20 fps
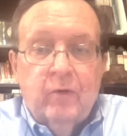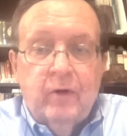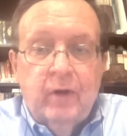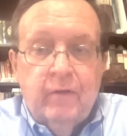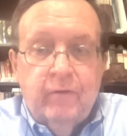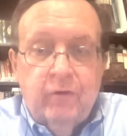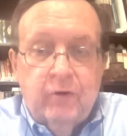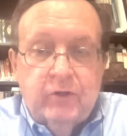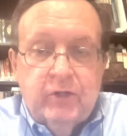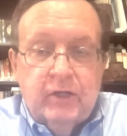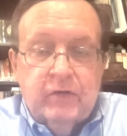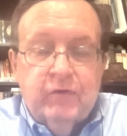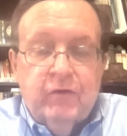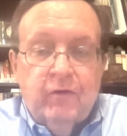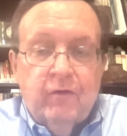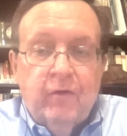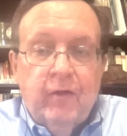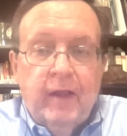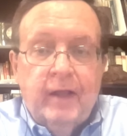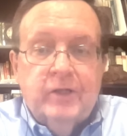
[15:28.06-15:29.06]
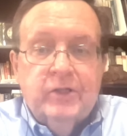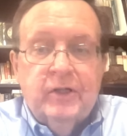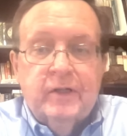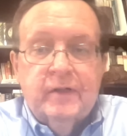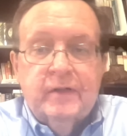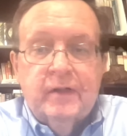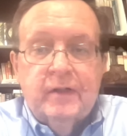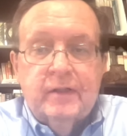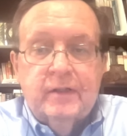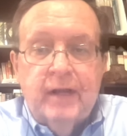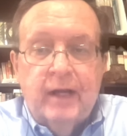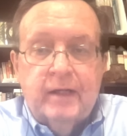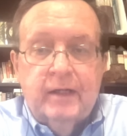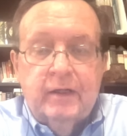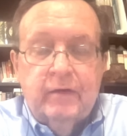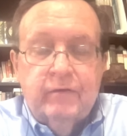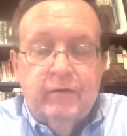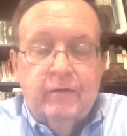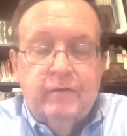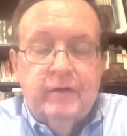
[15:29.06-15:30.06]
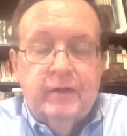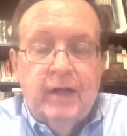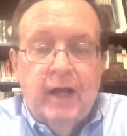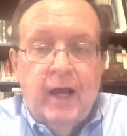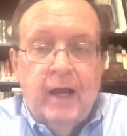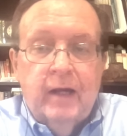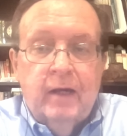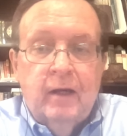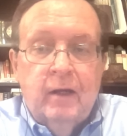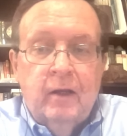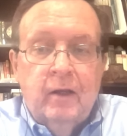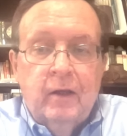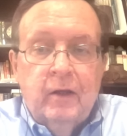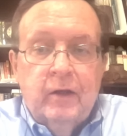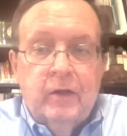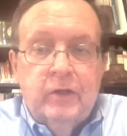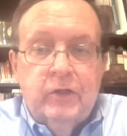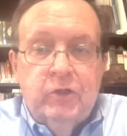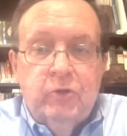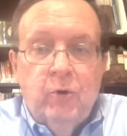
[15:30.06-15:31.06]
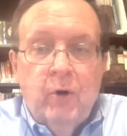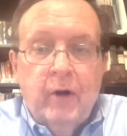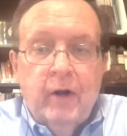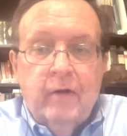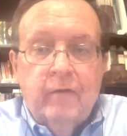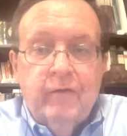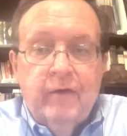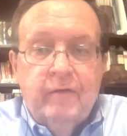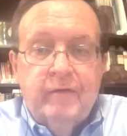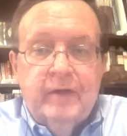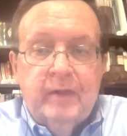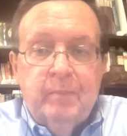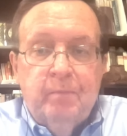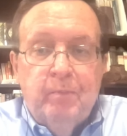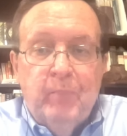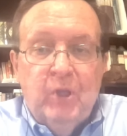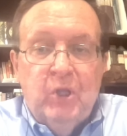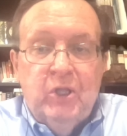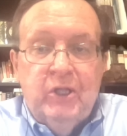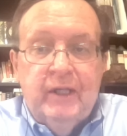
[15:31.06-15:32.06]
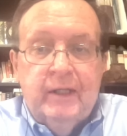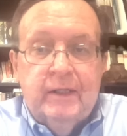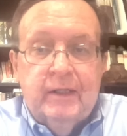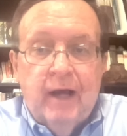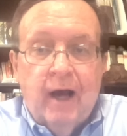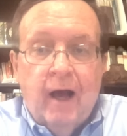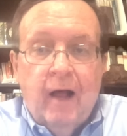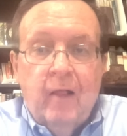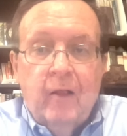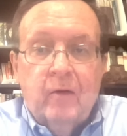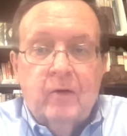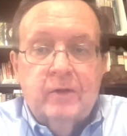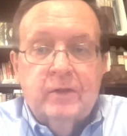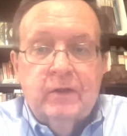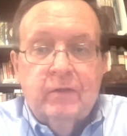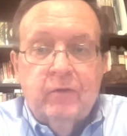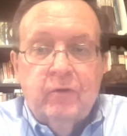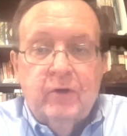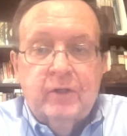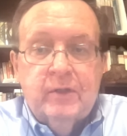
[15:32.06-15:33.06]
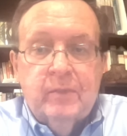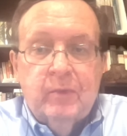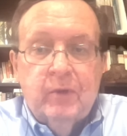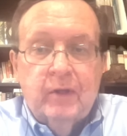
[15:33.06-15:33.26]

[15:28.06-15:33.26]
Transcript: if you adjust for inflation, since 1959, 250 billion dollars of U.S.